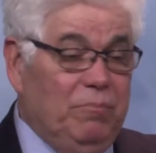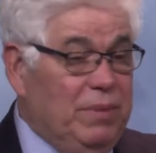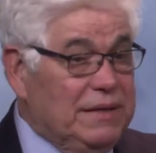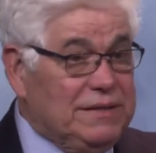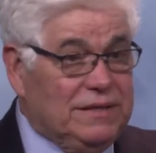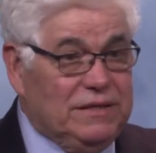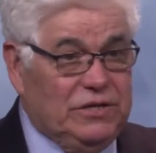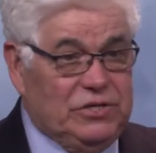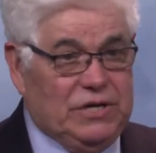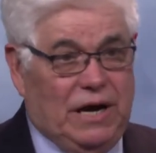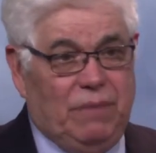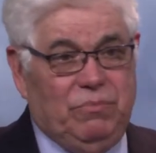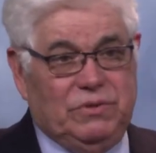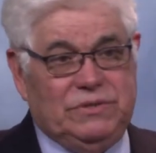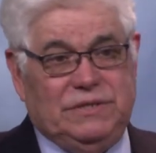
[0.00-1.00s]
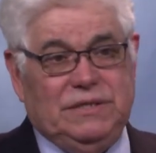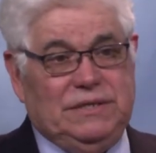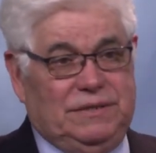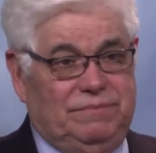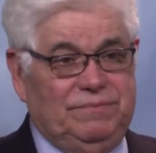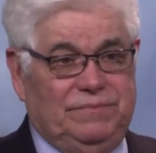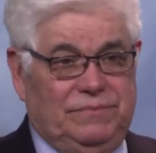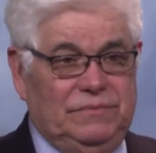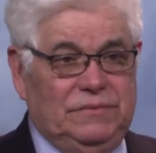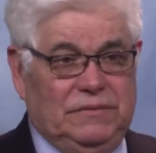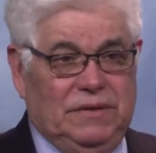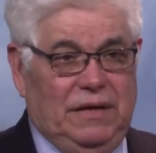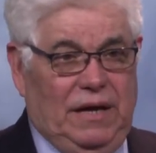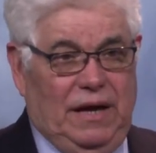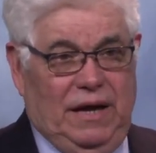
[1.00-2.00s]
But the job was done.
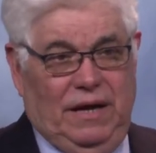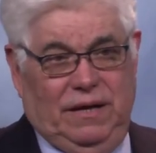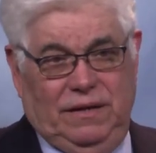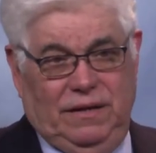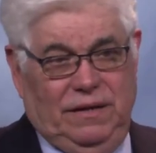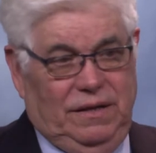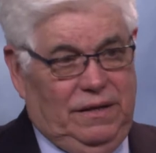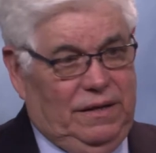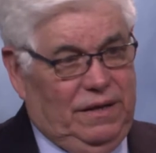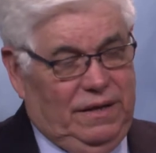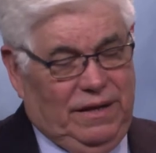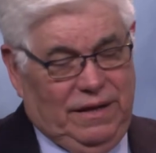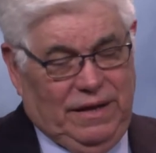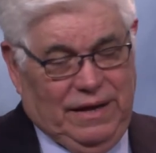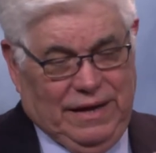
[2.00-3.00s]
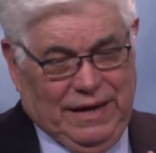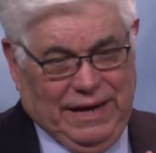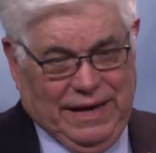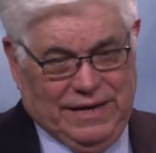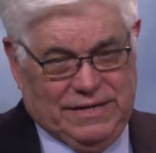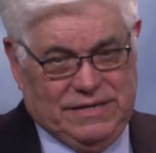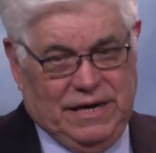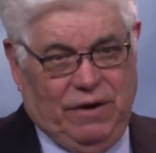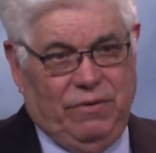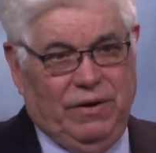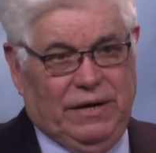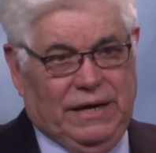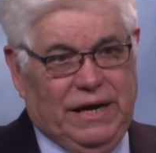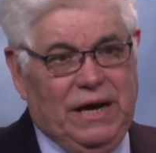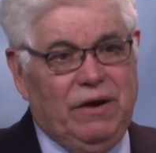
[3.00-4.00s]
And it is
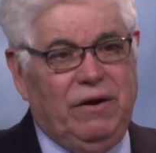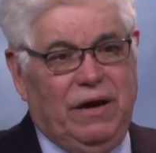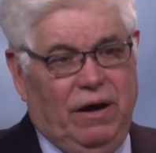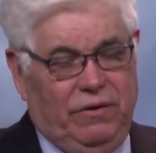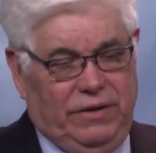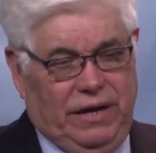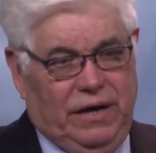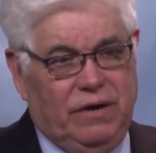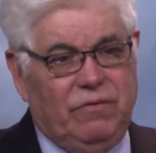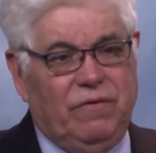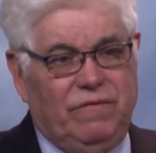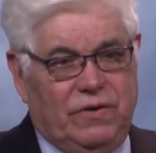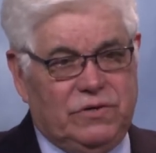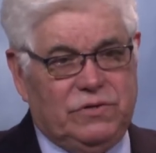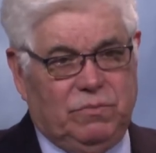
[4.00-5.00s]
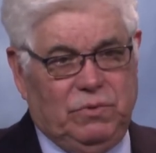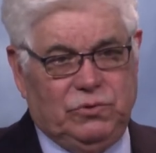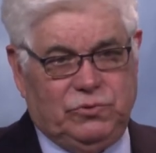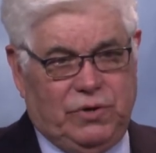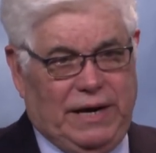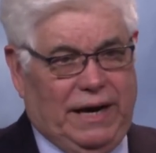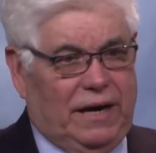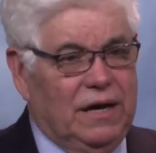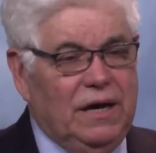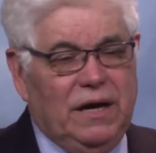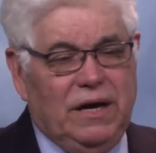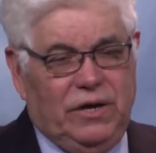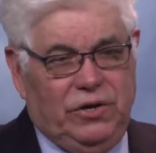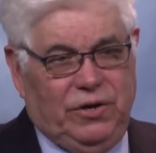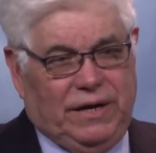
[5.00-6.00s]
now on the irreversible track.
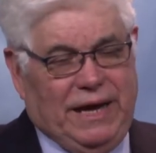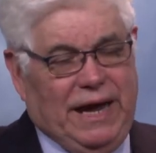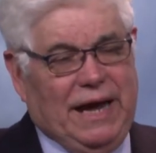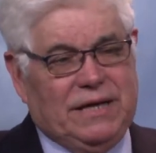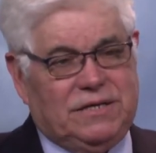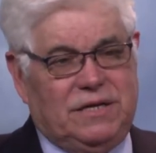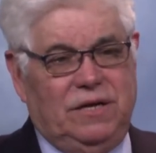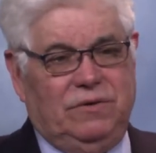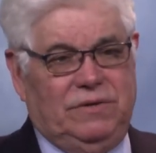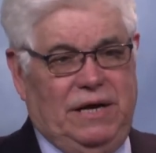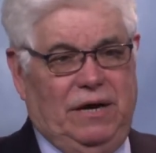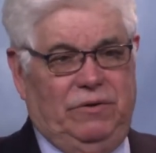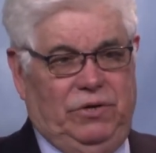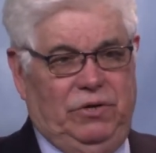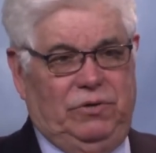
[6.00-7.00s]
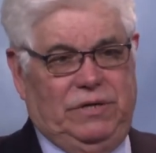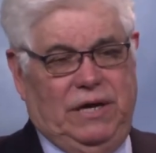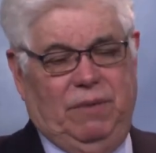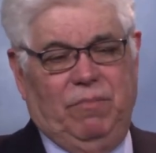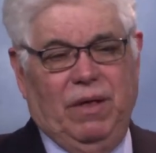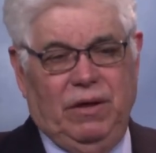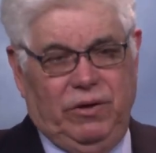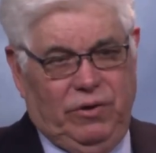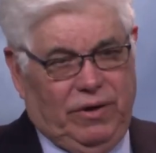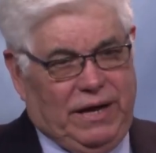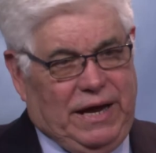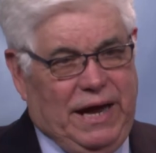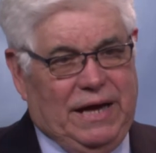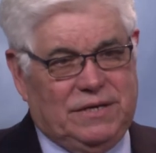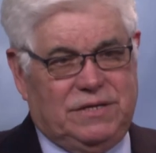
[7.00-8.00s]
You can't slow down UTEP. You
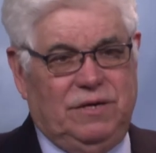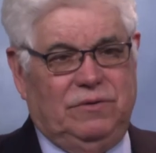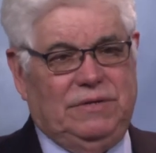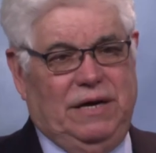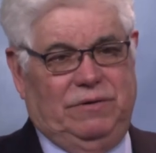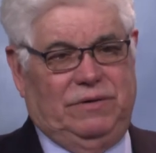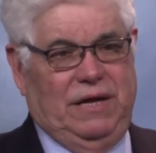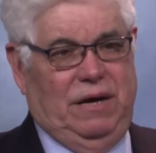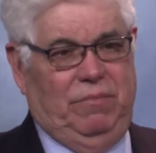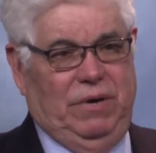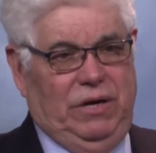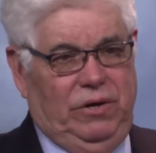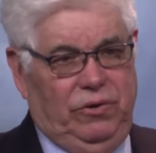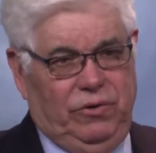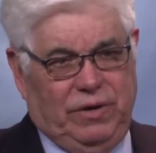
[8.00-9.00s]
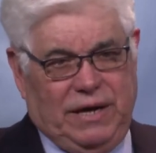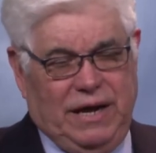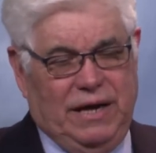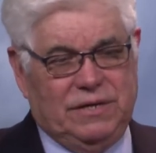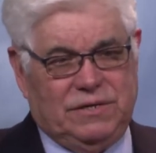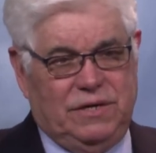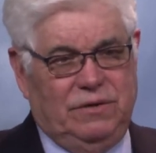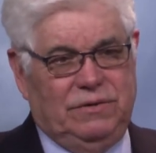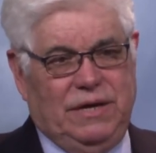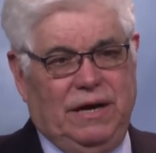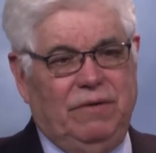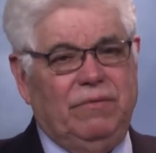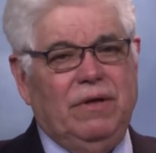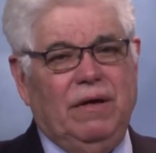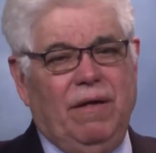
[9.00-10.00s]
can't slow down TAMIU. You can't slow
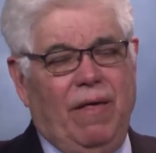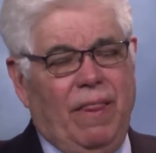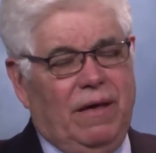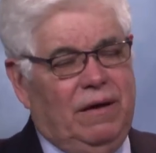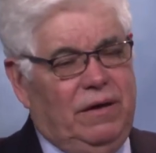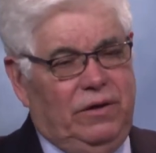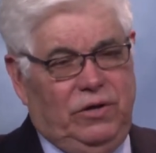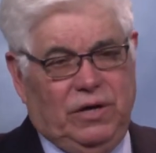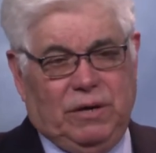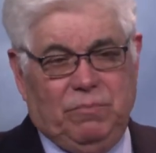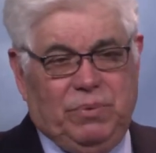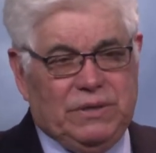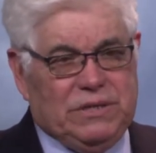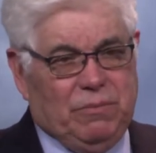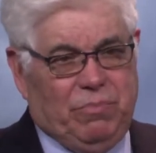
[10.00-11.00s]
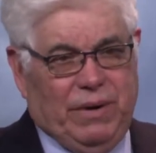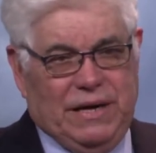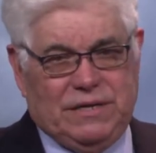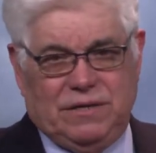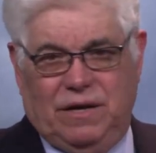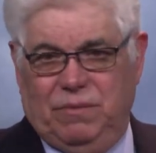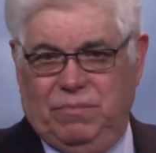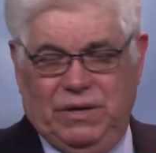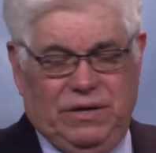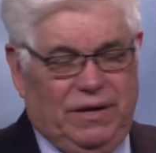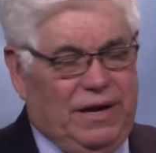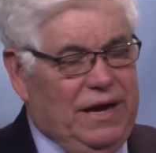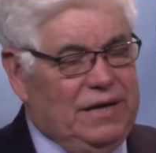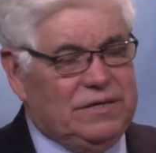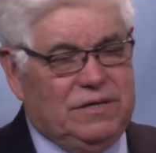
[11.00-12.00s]
down. You can put the brakes on them, but you
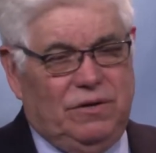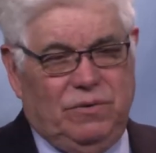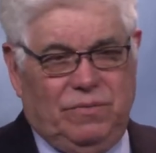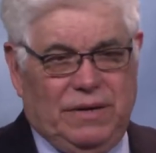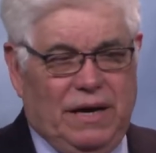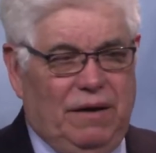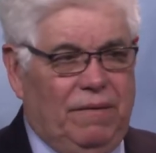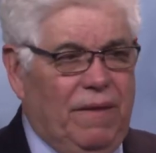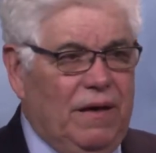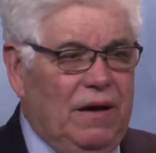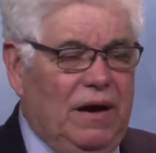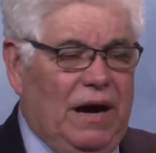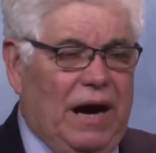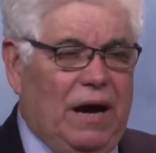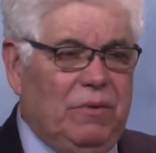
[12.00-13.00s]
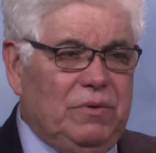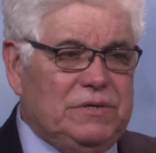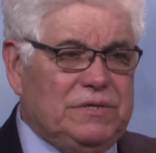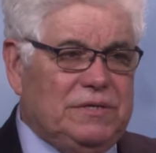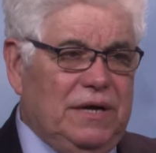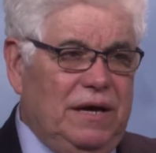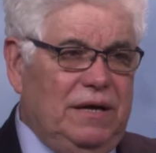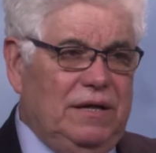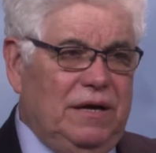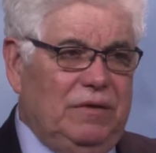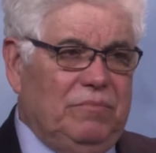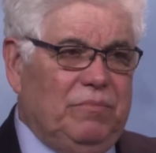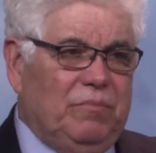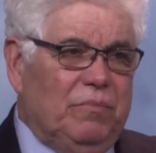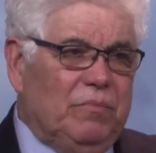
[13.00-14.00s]
can't slow them down. I would say that